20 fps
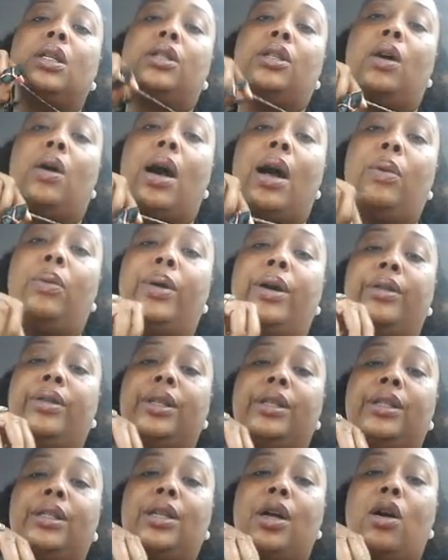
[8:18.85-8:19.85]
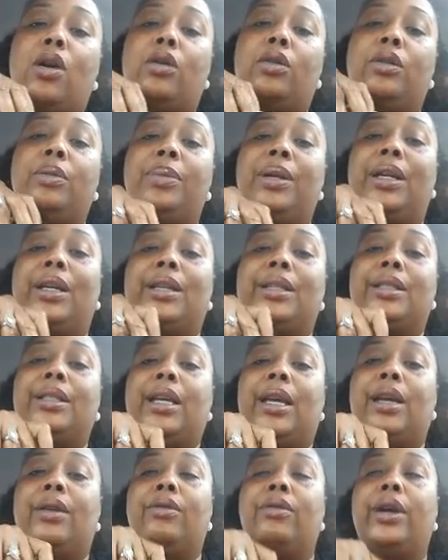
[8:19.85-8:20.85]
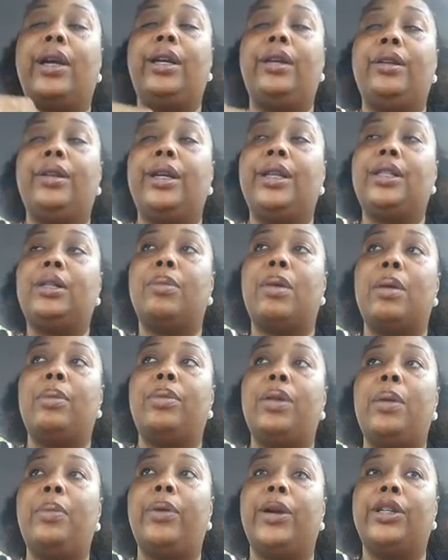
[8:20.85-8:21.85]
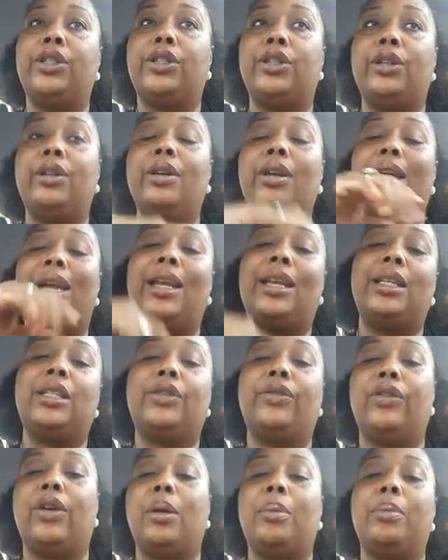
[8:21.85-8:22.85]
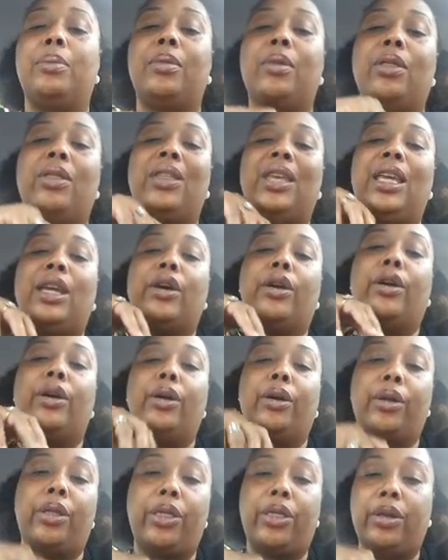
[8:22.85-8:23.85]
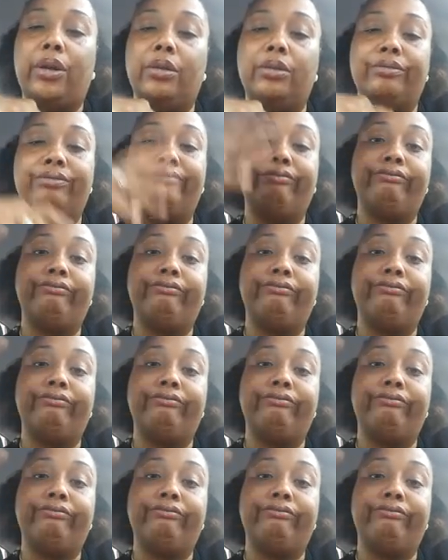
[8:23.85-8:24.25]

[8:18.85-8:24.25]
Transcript: So I wear this stone because it regulates my blood pressure, and it's from the earth.